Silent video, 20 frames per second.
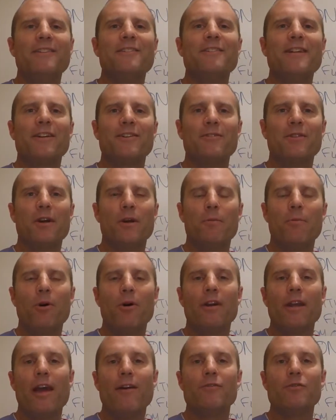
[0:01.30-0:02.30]
Dr. Eric
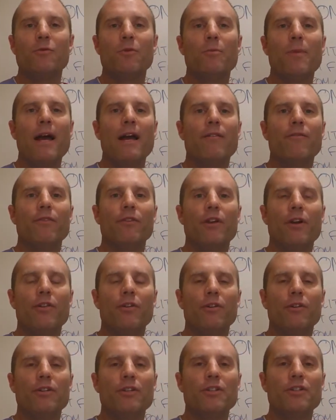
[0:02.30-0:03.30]
Balcavage, we're back for
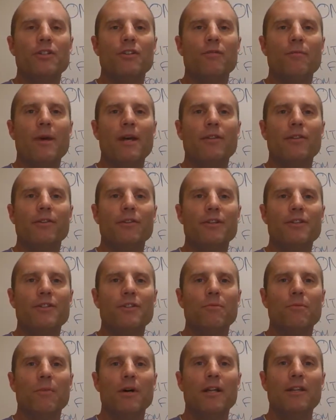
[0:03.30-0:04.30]
another edition of
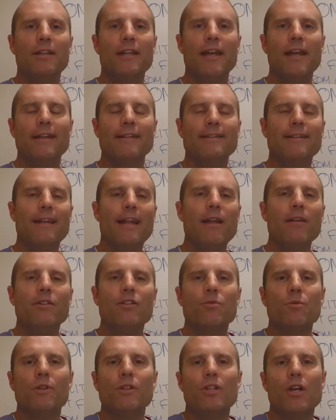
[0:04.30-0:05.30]
Methylation Monday. And today I
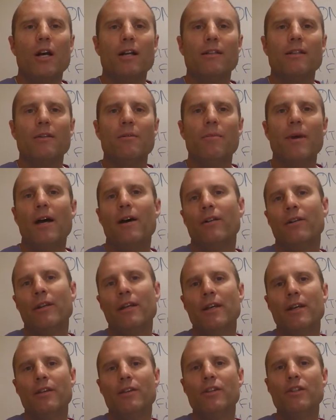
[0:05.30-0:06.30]
just want to talk to you about
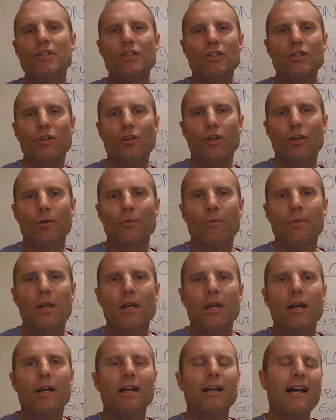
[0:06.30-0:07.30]
this term,
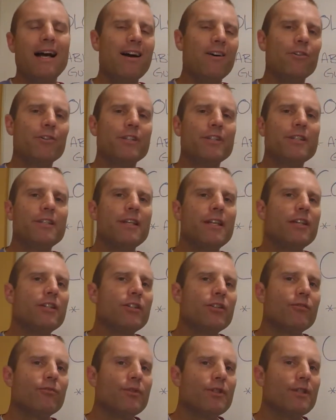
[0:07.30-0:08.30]

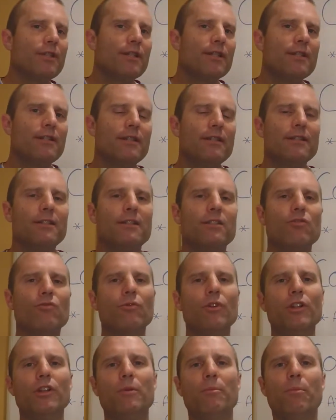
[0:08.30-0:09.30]
colonization resistance. It's
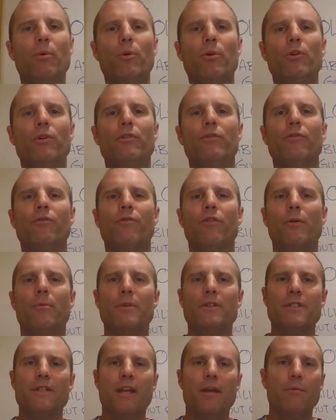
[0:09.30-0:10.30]
really important from a
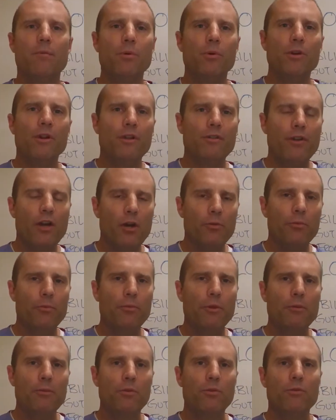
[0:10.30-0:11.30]
standpoint of helping
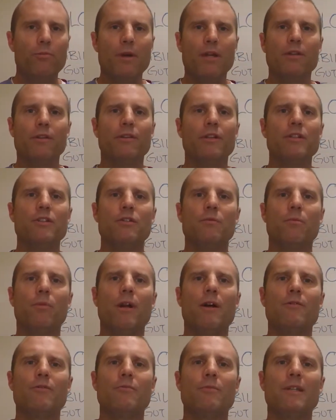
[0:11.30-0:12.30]
people with methylation
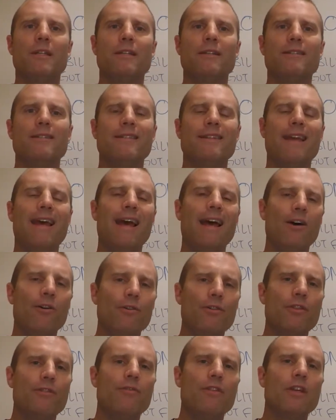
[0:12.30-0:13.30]
problems because the
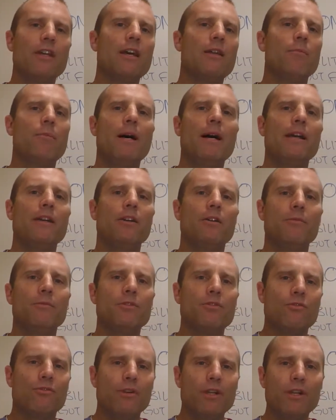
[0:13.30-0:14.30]
health of the gut biome is
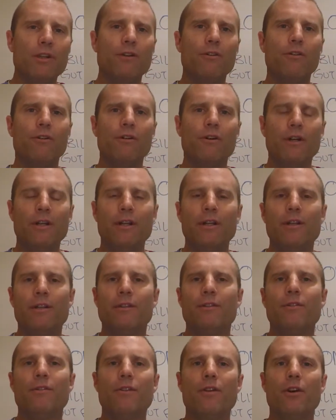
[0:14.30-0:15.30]
critical
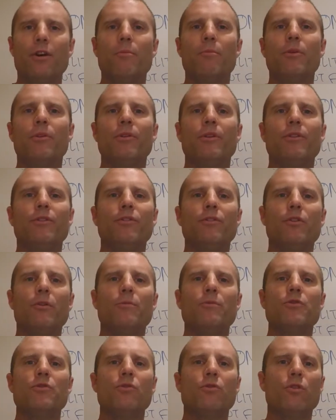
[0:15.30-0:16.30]
to their ability to
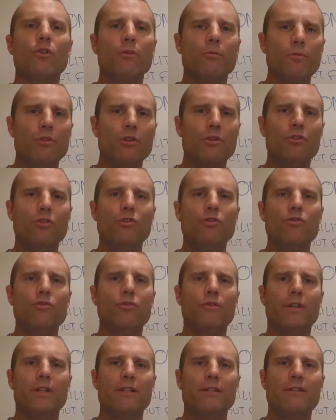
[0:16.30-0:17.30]
absorb the
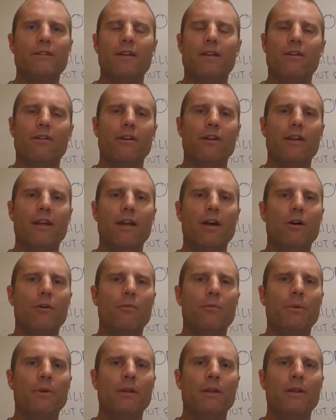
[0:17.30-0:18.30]
nutrients that are going to
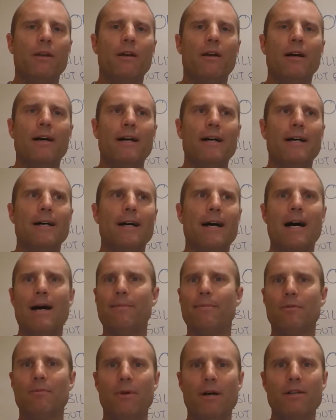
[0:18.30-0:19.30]
help
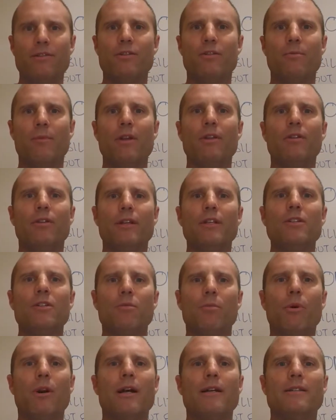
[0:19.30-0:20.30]
optimize their methylation
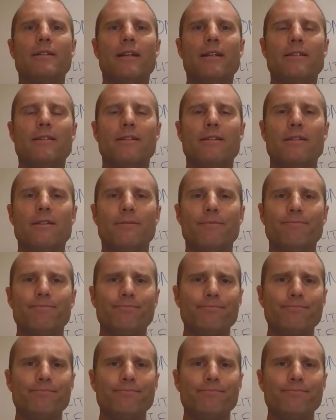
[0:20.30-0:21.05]
processes.